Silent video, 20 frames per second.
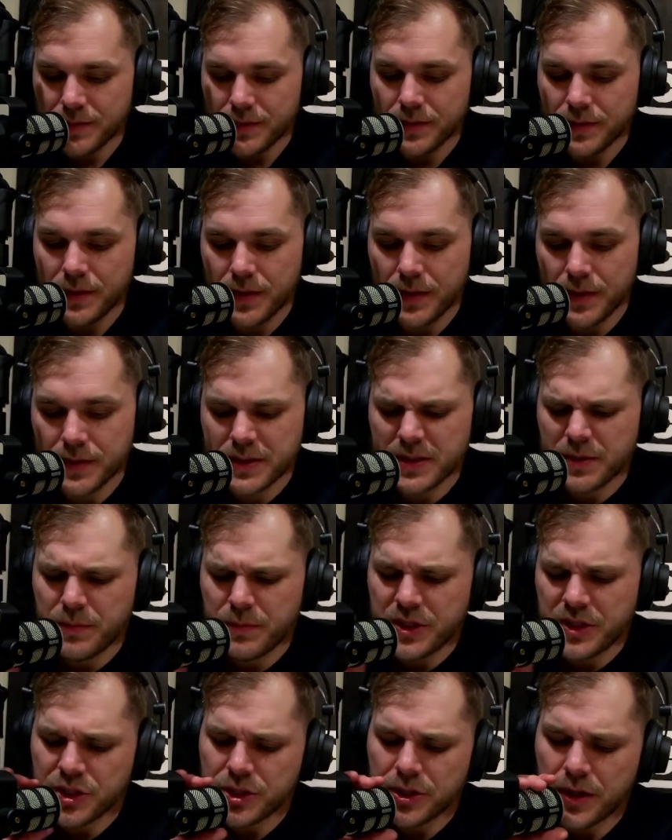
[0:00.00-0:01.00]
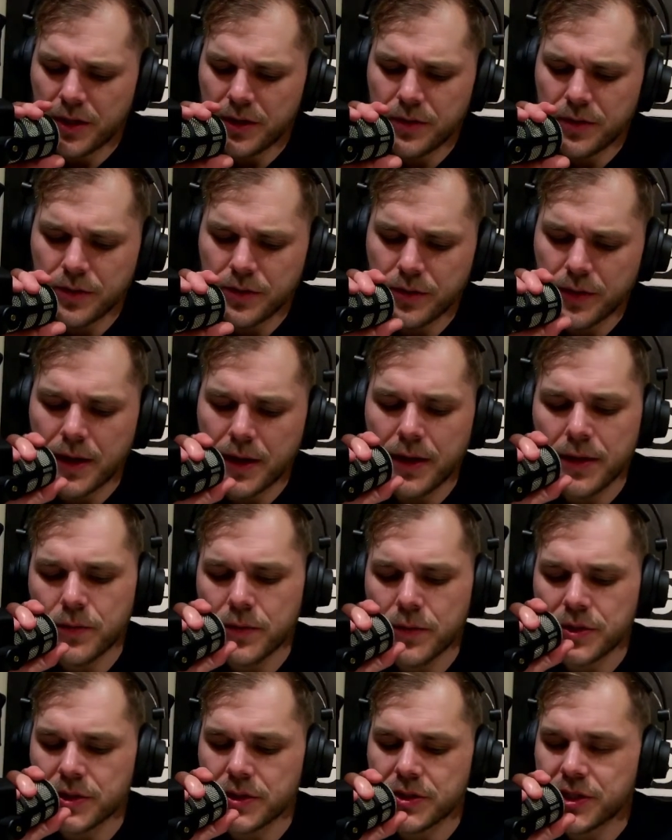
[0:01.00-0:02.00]
Submission Underground, which
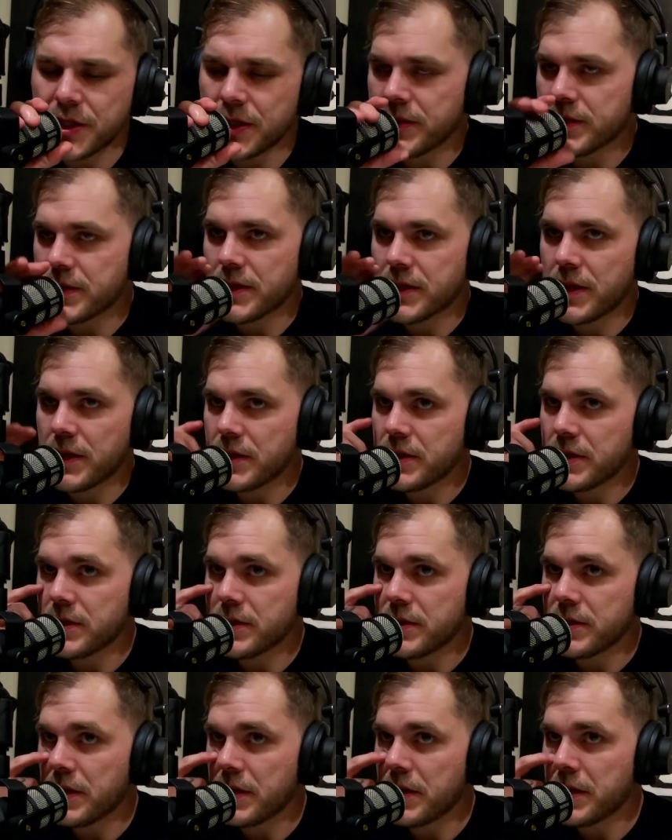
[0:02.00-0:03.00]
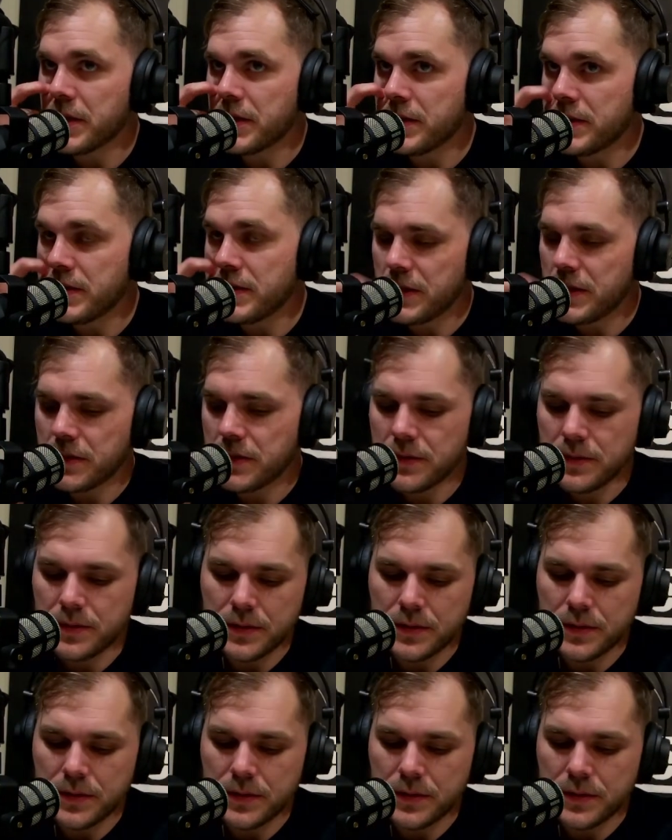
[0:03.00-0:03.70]
is Chael Sonnen's deal.